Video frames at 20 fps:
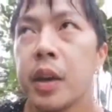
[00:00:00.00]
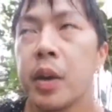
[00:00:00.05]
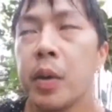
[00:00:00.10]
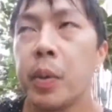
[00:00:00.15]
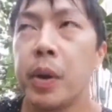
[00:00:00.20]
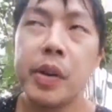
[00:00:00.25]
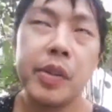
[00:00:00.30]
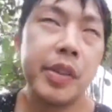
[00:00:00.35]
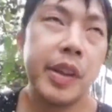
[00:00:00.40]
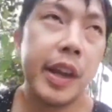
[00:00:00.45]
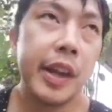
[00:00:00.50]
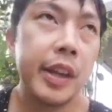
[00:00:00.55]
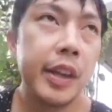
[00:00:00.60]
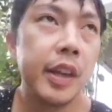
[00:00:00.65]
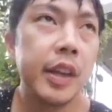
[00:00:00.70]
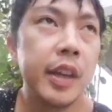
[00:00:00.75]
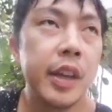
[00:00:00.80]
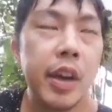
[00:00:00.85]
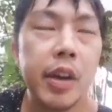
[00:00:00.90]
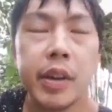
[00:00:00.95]
where was I?
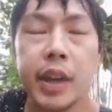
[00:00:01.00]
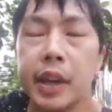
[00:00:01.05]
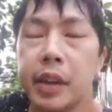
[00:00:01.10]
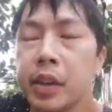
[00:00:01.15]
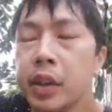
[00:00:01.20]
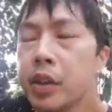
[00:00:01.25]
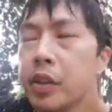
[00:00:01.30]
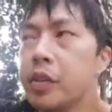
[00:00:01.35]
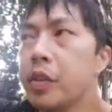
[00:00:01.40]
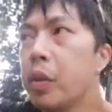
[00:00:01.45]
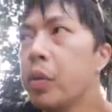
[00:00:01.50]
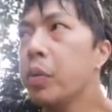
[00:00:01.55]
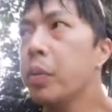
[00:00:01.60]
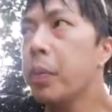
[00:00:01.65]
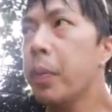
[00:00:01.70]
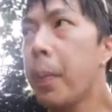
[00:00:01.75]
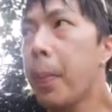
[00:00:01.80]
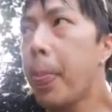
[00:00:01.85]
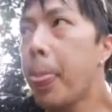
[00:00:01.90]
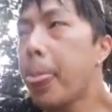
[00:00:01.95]
Okay, so
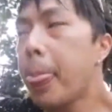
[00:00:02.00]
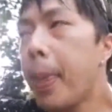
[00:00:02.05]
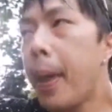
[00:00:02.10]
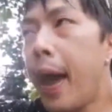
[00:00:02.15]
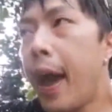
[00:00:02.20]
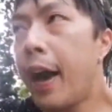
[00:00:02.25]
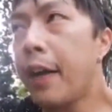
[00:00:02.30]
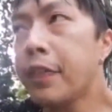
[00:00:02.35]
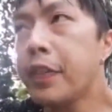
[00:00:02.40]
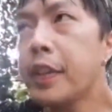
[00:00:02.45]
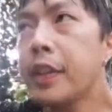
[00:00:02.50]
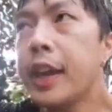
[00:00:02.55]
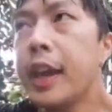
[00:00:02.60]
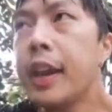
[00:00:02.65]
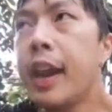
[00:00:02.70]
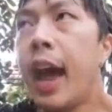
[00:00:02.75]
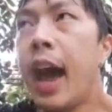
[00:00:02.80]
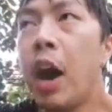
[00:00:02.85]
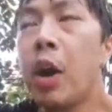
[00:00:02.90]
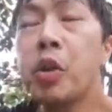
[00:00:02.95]
after
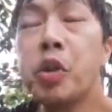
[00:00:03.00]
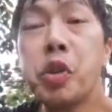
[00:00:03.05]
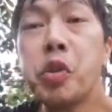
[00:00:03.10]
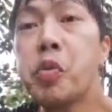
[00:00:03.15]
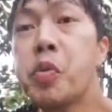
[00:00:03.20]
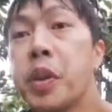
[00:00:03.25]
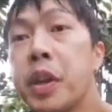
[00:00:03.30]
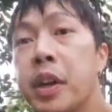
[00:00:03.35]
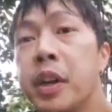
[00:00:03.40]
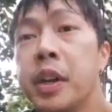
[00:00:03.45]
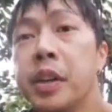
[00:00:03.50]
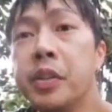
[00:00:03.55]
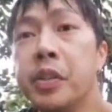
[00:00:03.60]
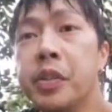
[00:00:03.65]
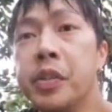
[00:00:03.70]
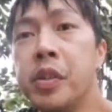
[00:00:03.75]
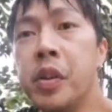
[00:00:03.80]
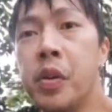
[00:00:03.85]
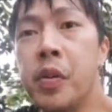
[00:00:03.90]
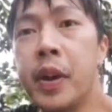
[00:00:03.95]
that, how do you
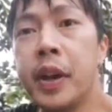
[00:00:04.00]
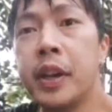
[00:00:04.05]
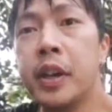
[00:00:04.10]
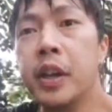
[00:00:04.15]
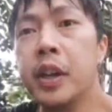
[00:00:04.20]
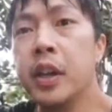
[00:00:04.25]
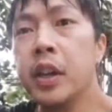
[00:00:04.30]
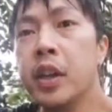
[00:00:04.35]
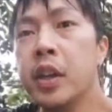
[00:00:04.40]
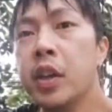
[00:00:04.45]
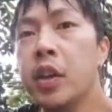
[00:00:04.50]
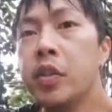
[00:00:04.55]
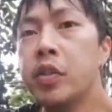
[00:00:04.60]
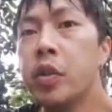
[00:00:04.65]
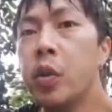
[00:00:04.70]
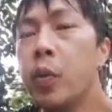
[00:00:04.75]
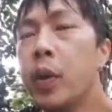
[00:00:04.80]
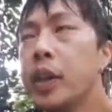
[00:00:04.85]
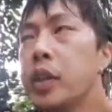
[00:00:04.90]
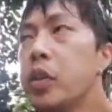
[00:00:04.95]
rehearse? All right,
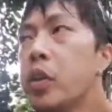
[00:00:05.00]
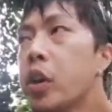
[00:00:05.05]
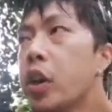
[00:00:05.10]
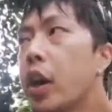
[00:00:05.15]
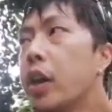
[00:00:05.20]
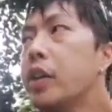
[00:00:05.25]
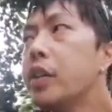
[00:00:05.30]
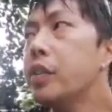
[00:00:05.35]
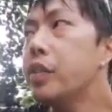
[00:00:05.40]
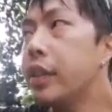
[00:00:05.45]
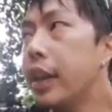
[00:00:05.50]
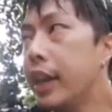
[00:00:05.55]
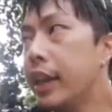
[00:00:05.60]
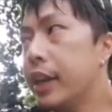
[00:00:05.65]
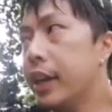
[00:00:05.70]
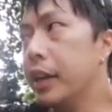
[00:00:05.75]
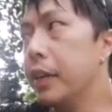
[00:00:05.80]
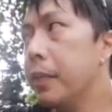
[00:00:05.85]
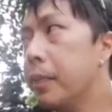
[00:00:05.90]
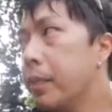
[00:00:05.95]
so when you got this
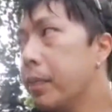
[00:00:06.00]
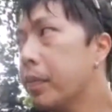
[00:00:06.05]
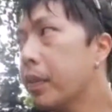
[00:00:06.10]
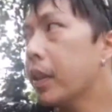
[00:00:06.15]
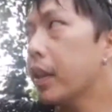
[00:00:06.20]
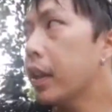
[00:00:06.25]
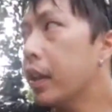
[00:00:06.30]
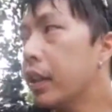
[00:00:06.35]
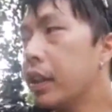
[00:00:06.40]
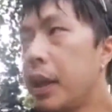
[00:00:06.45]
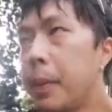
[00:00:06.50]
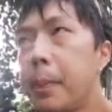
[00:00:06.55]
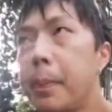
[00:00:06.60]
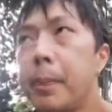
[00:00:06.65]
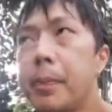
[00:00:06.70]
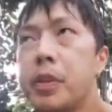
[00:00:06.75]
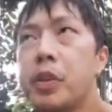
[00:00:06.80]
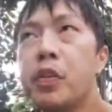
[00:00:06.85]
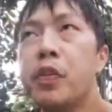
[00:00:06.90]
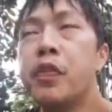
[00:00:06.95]
data that
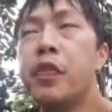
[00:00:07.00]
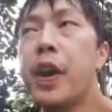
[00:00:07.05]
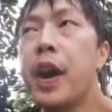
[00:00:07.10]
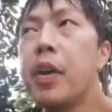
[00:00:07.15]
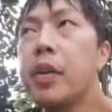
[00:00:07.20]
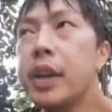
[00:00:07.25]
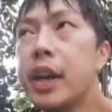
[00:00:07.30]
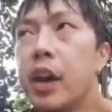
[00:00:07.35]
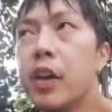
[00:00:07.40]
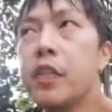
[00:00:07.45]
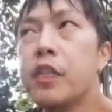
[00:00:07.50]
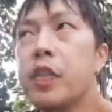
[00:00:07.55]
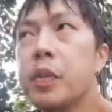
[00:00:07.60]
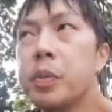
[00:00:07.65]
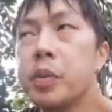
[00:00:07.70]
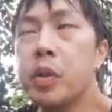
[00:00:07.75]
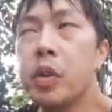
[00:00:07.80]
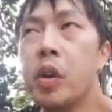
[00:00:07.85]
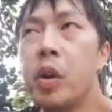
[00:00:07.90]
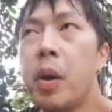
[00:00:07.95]
you found out
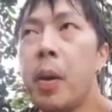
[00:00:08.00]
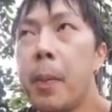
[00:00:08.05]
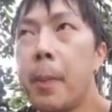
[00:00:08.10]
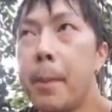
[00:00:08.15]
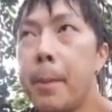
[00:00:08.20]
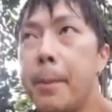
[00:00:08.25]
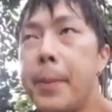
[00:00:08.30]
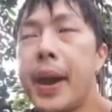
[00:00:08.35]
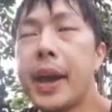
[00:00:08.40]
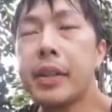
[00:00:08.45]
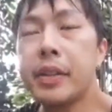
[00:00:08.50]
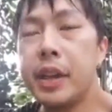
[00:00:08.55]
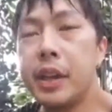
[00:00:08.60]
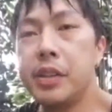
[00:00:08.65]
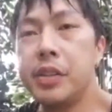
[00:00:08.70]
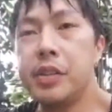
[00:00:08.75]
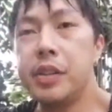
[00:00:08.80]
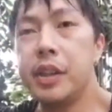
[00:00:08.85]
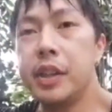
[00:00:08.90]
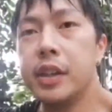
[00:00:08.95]
from your back
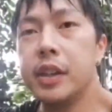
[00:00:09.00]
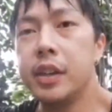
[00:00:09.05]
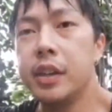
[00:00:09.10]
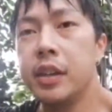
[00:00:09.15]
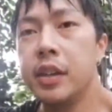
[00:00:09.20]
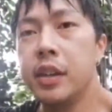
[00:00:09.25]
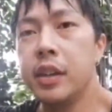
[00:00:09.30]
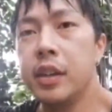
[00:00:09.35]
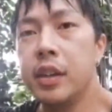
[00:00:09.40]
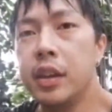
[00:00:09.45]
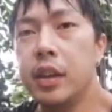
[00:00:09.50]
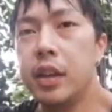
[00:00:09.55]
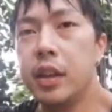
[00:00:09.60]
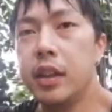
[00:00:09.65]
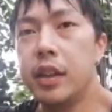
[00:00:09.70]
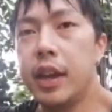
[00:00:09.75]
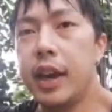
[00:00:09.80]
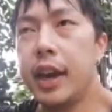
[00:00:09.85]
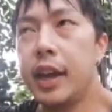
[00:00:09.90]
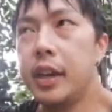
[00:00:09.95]
testing
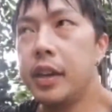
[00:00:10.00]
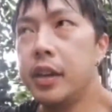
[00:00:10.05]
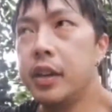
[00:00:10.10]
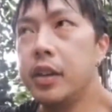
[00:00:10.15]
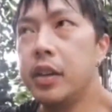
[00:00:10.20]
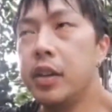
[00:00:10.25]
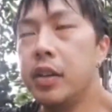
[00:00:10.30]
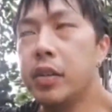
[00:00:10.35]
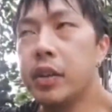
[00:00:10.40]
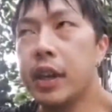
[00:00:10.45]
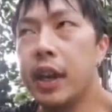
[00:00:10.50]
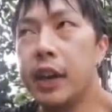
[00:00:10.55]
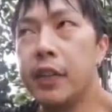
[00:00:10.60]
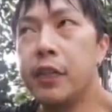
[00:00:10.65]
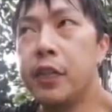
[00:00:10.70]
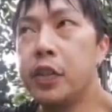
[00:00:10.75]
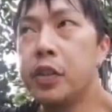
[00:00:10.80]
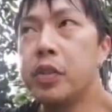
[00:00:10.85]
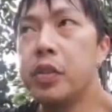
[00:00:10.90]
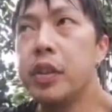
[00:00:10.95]
that okay,
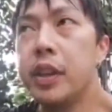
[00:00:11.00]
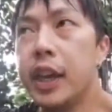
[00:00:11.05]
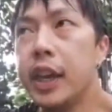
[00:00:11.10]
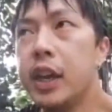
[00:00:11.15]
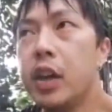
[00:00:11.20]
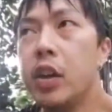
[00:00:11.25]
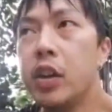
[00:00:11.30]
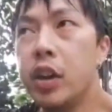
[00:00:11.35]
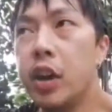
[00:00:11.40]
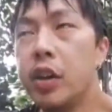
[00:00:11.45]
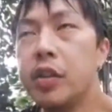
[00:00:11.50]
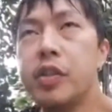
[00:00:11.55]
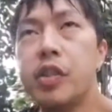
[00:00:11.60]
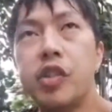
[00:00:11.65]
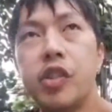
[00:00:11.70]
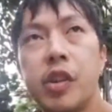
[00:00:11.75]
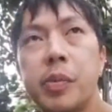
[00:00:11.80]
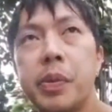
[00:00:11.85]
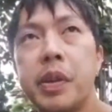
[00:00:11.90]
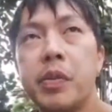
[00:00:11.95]
for today on Aussie
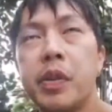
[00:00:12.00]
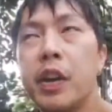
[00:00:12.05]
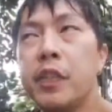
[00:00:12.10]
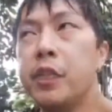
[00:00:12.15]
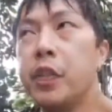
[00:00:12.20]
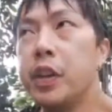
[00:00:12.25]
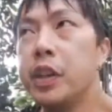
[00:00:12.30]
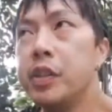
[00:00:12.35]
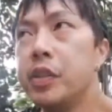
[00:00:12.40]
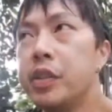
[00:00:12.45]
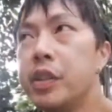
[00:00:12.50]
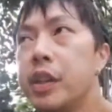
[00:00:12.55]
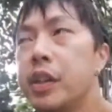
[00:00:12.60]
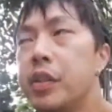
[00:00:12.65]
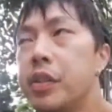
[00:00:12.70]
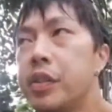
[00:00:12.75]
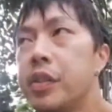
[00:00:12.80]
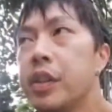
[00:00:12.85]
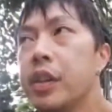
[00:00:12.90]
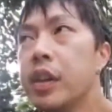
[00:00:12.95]
JPY for
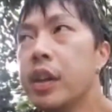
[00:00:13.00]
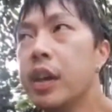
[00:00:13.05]
instance,